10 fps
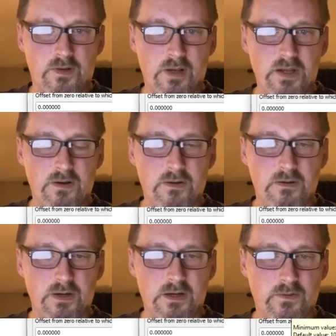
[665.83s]
10-meter
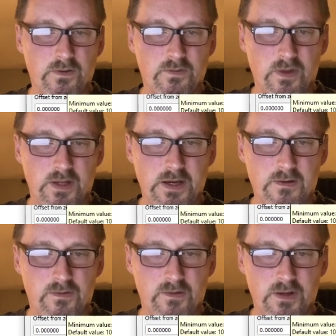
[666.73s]
intervals for the
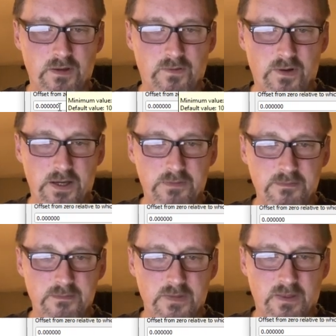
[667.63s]
layers is fine.
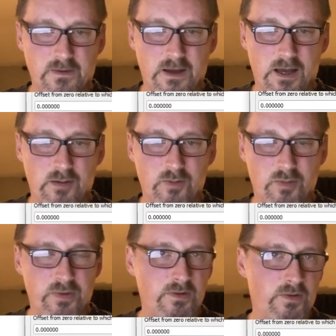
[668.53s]

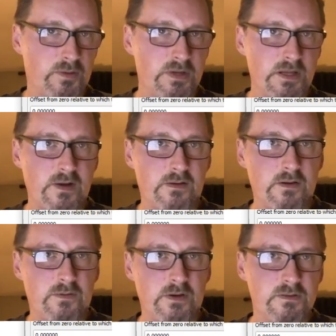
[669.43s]
We'll produce a 3D
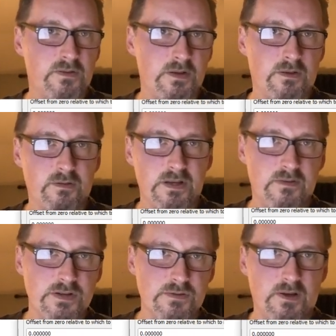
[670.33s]
vector if you're interested in
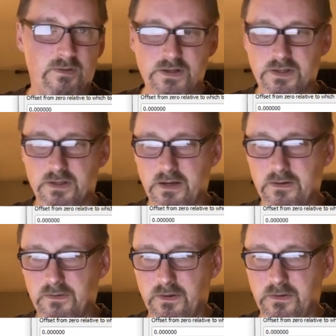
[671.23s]
3D visualization
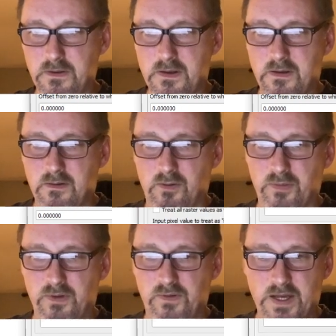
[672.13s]
later, so we'll
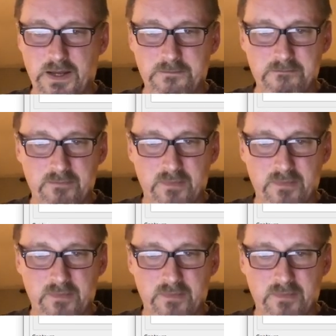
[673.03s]
produce that.